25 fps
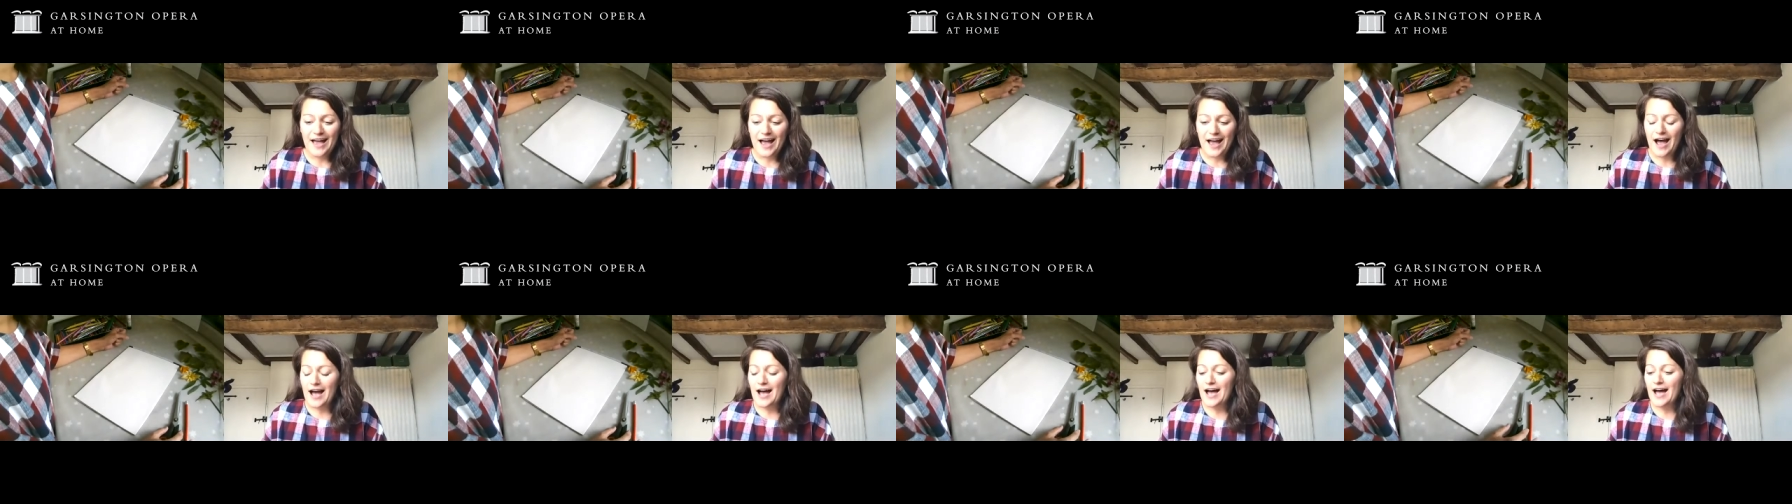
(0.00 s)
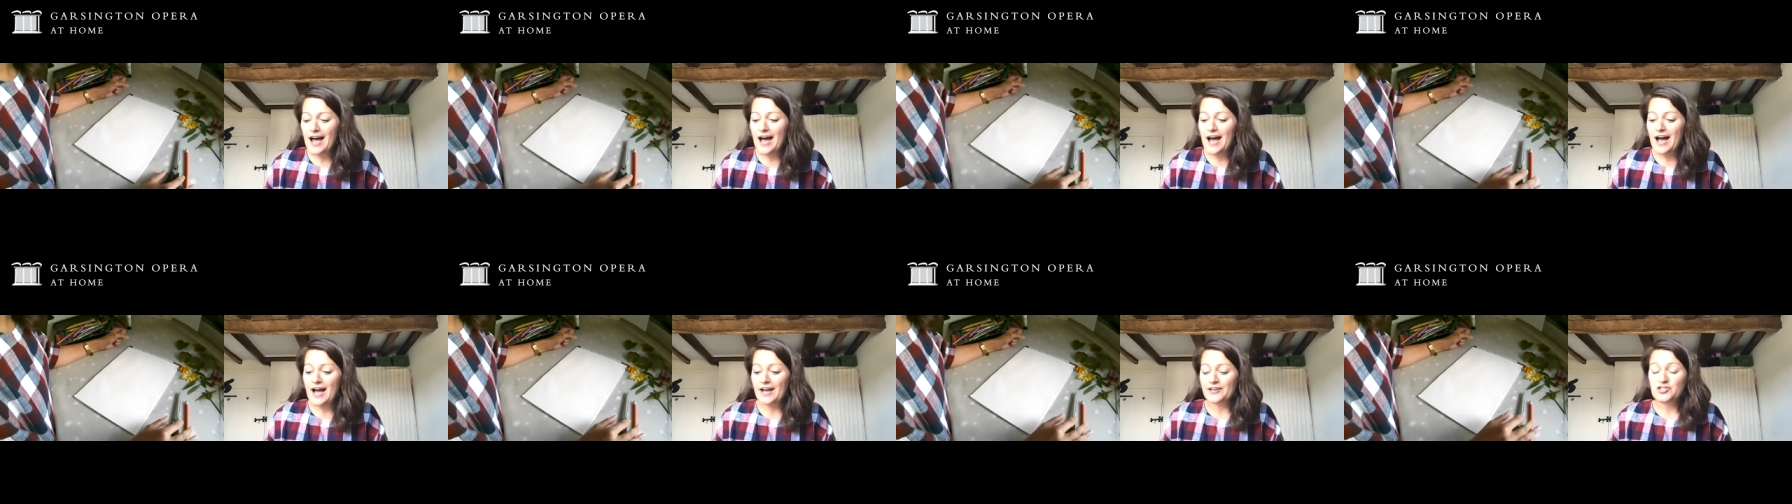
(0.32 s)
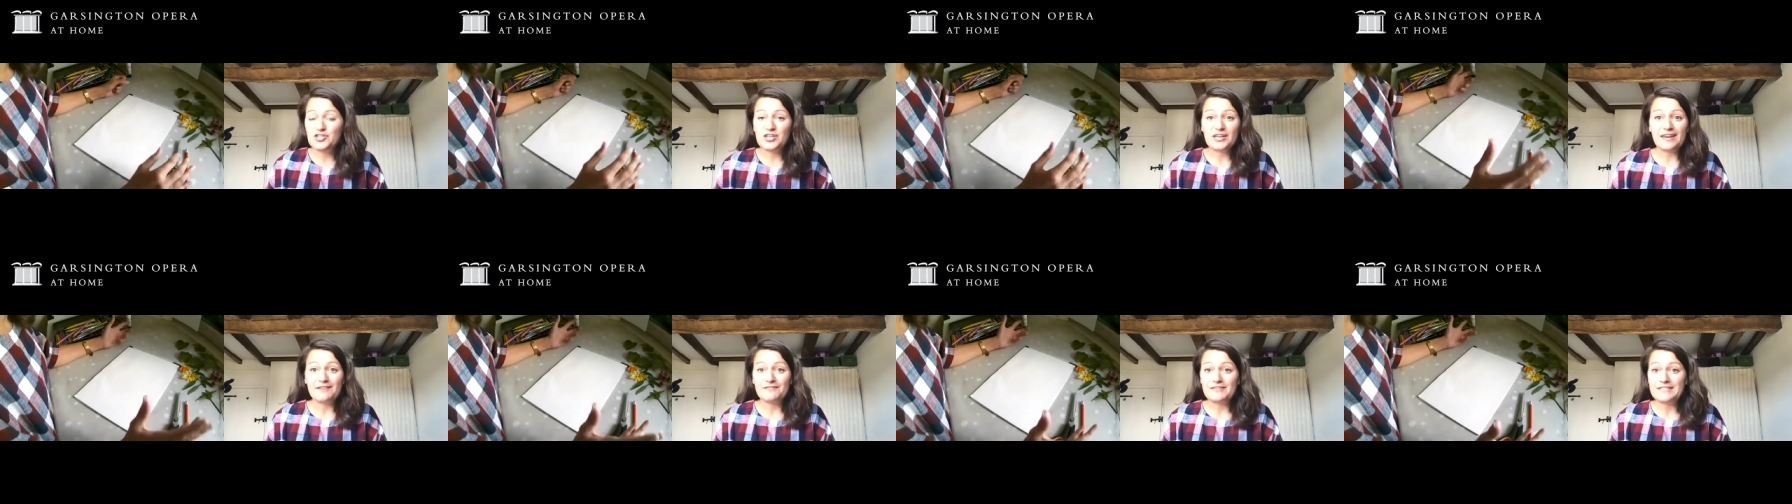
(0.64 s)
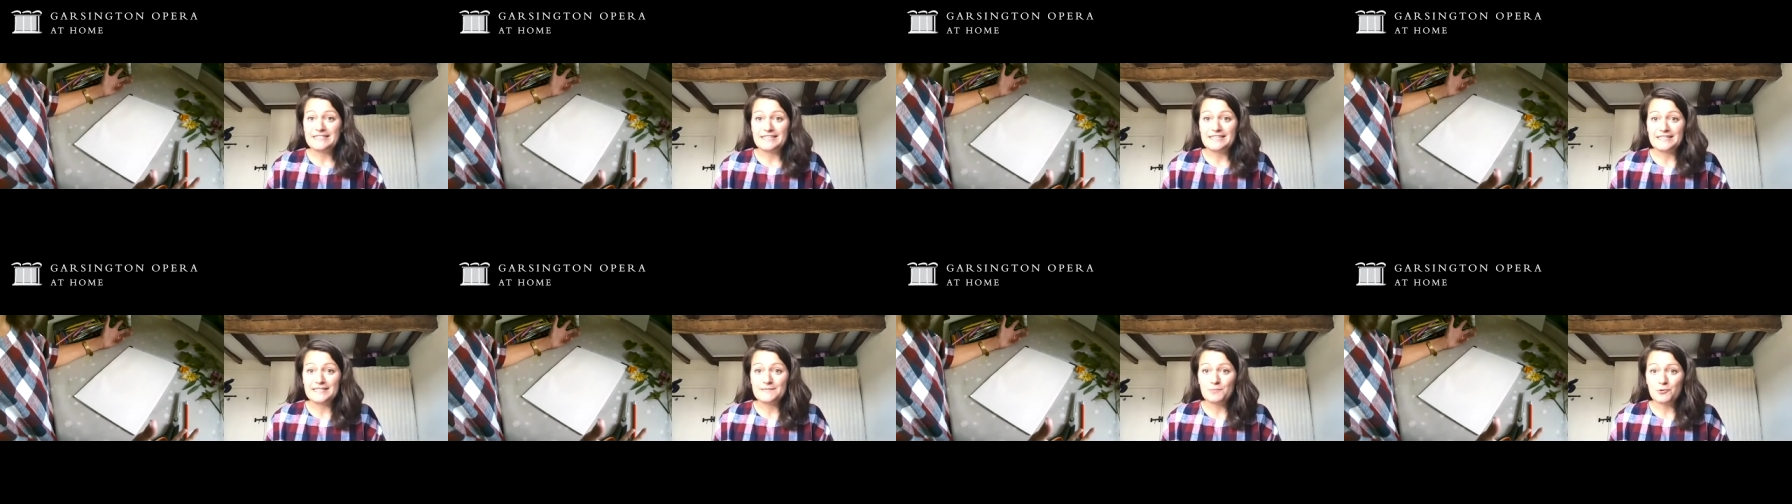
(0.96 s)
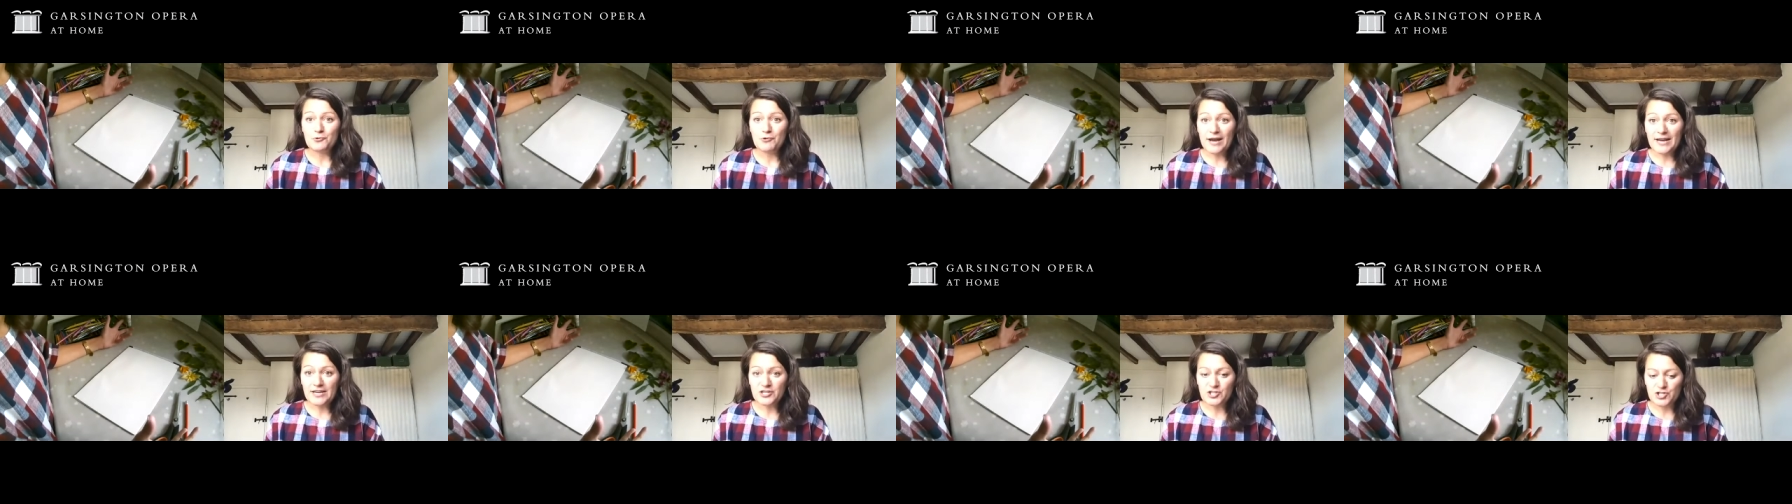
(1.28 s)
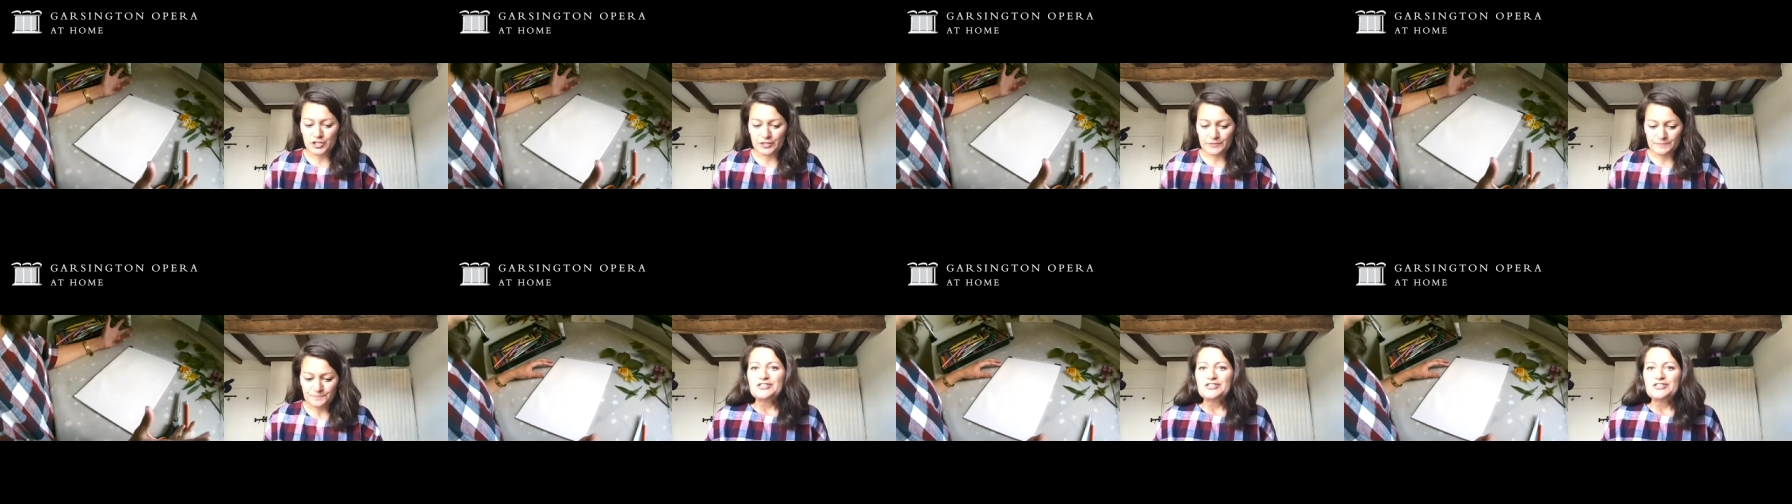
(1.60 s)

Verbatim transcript: uh, to give us inspiration.